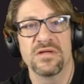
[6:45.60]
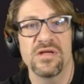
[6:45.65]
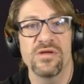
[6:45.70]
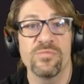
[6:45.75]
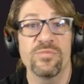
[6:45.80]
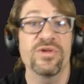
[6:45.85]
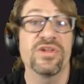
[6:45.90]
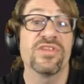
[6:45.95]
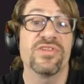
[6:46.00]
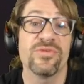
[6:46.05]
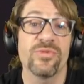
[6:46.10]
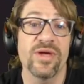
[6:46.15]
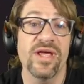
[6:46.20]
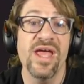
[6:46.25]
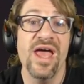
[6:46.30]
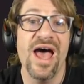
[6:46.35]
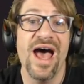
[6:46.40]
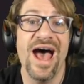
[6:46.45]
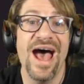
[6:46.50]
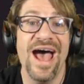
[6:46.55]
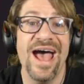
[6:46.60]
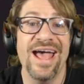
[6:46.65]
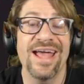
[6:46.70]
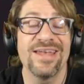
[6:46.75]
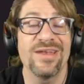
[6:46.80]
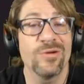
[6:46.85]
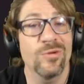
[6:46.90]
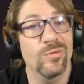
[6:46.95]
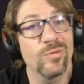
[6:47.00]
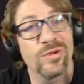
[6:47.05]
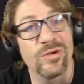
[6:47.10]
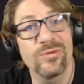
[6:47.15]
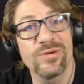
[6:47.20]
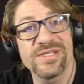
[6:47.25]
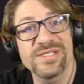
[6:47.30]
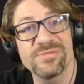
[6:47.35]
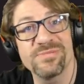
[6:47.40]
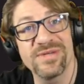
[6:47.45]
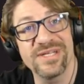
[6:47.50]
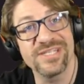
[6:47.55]
Put it this way, I don't want to
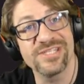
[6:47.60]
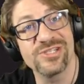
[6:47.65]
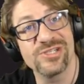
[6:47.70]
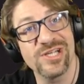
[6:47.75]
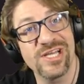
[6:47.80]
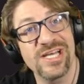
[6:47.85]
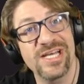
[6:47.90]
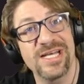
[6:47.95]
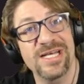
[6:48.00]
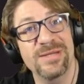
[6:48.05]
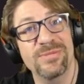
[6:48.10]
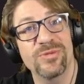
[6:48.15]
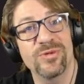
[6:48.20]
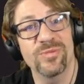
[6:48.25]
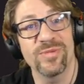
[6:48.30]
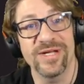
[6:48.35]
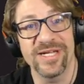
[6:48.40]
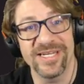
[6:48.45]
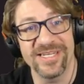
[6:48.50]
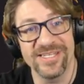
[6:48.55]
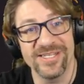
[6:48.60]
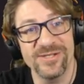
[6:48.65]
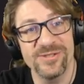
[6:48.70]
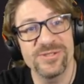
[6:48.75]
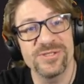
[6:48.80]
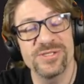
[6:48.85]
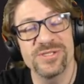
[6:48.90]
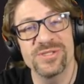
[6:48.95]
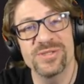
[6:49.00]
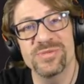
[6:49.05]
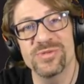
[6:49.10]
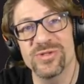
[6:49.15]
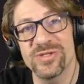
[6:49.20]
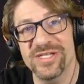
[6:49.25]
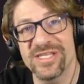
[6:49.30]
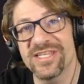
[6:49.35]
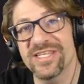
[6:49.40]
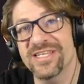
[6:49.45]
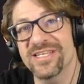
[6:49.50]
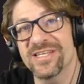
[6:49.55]
risk my job or my YouTube or
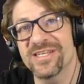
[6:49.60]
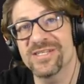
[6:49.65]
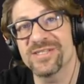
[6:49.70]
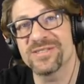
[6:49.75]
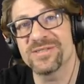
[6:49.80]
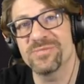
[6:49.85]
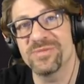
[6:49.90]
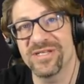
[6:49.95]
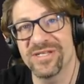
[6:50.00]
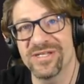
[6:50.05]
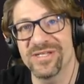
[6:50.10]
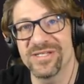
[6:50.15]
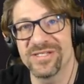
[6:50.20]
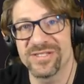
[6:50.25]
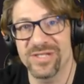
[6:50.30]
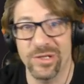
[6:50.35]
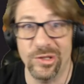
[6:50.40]
anything else because,